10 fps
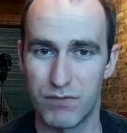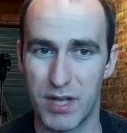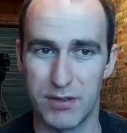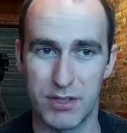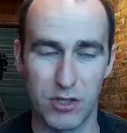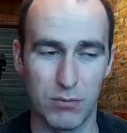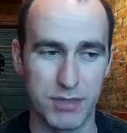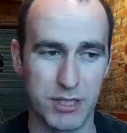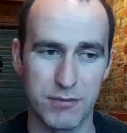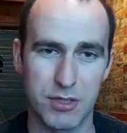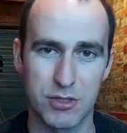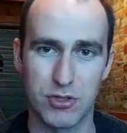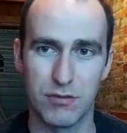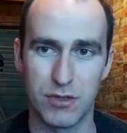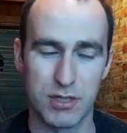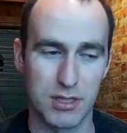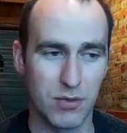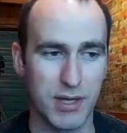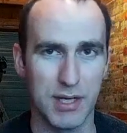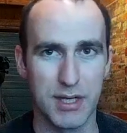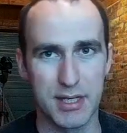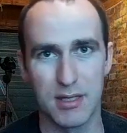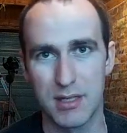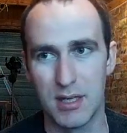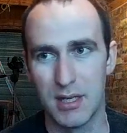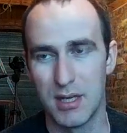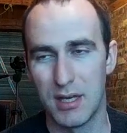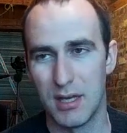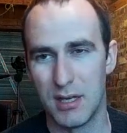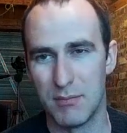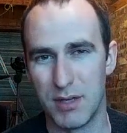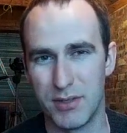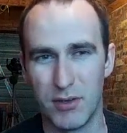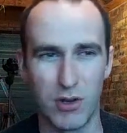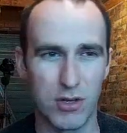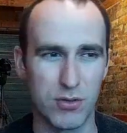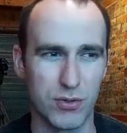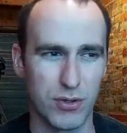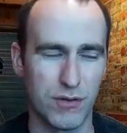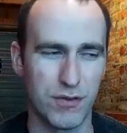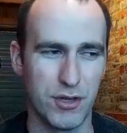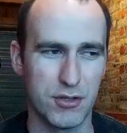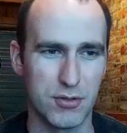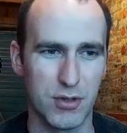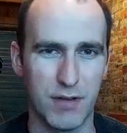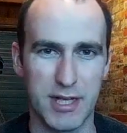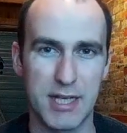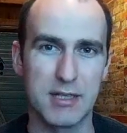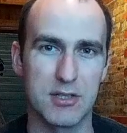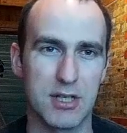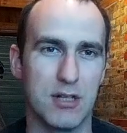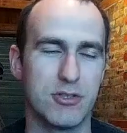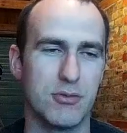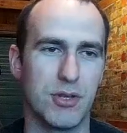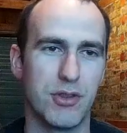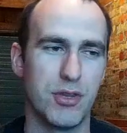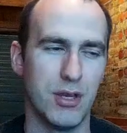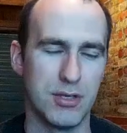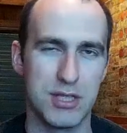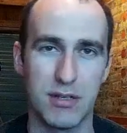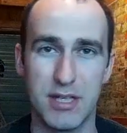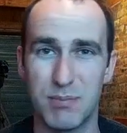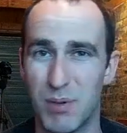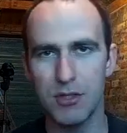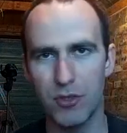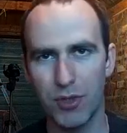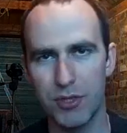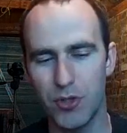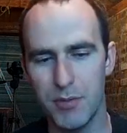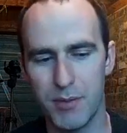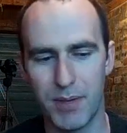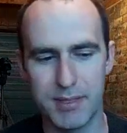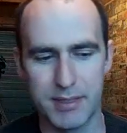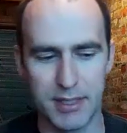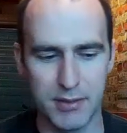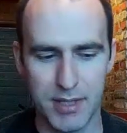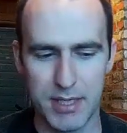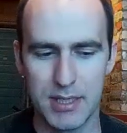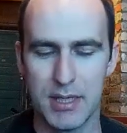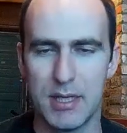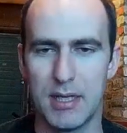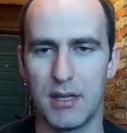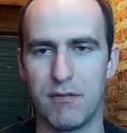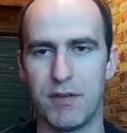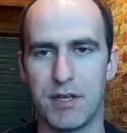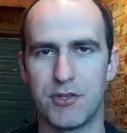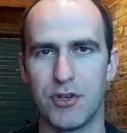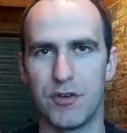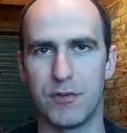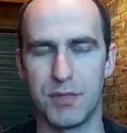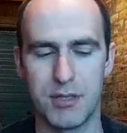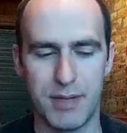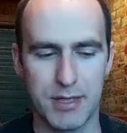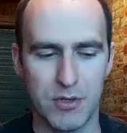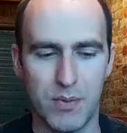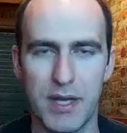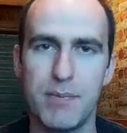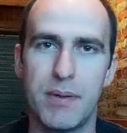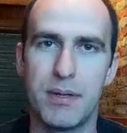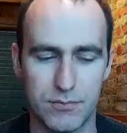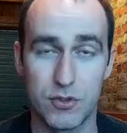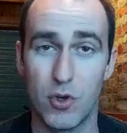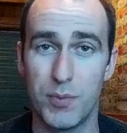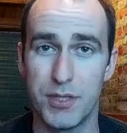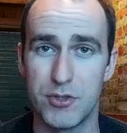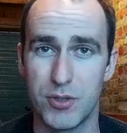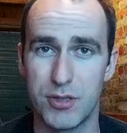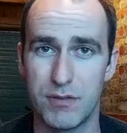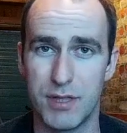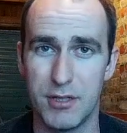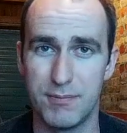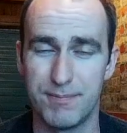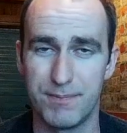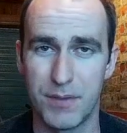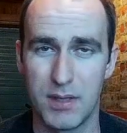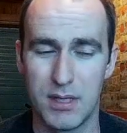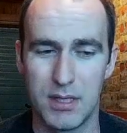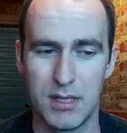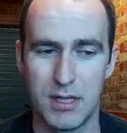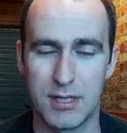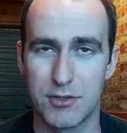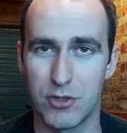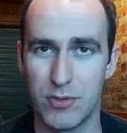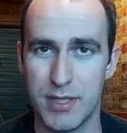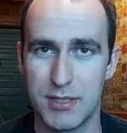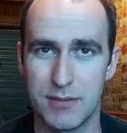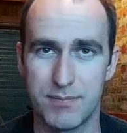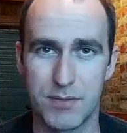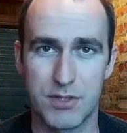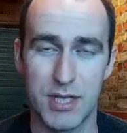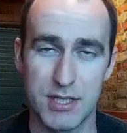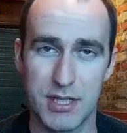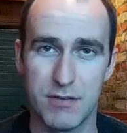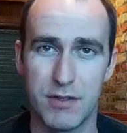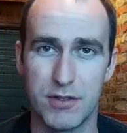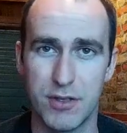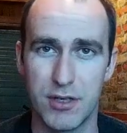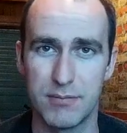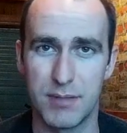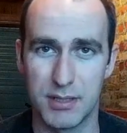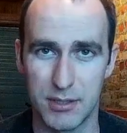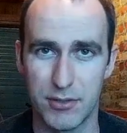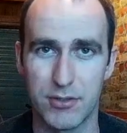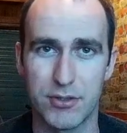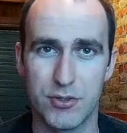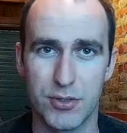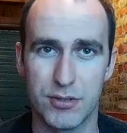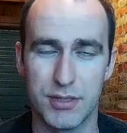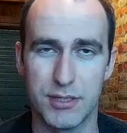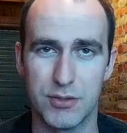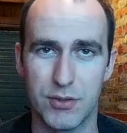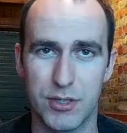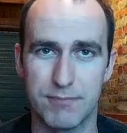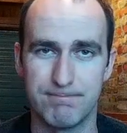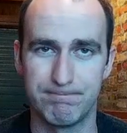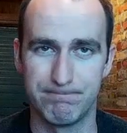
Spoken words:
telling you a company that I've discovered that I quite like. And they are going off the sort of Viking nostalgia with the series. So I'll enjoy my pint anyway and finish off my tobacco pipe. So I hope you enjoyed the video. And as always, stay safe out there and get out there and enjoy the great outdoors.